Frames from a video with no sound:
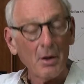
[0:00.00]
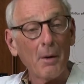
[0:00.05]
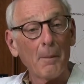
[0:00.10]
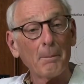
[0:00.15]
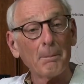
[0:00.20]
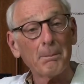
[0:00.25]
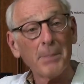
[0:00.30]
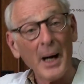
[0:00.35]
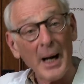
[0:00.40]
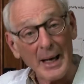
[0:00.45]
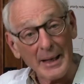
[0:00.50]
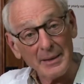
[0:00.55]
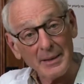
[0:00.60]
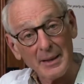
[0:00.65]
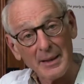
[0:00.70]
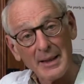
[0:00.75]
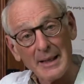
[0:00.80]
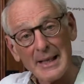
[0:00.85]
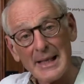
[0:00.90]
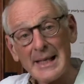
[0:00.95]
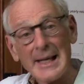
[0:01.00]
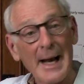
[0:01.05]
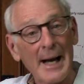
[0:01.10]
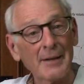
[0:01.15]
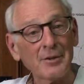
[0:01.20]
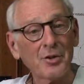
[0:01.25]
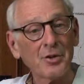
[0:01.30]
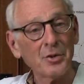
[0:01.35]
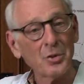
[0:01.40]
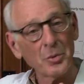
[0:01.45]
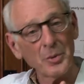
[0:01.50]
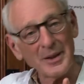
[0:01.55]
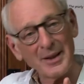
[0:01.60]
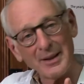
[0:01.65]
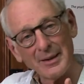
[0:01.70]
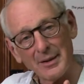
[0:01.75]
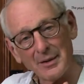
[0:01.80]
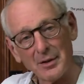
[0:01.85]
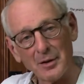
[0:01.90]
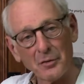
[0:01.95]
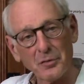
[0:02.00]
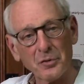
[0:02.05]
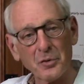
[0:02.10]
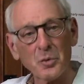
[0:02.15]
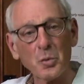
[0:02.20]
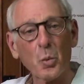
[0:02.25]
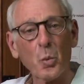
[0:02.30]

But he had to do it in a different